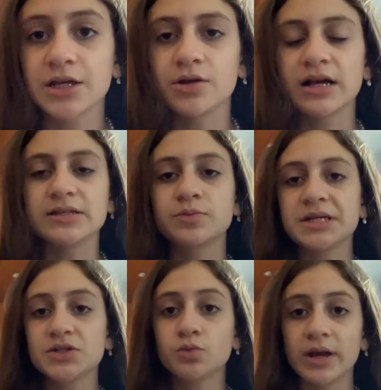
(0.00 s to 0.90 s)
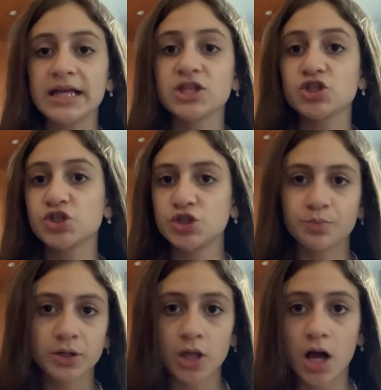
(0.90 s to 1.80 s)
tell you guys, we had to wait in this
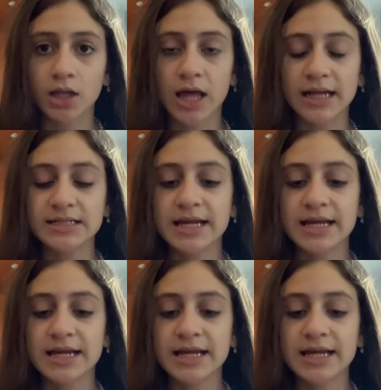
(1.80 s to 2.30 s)
super long line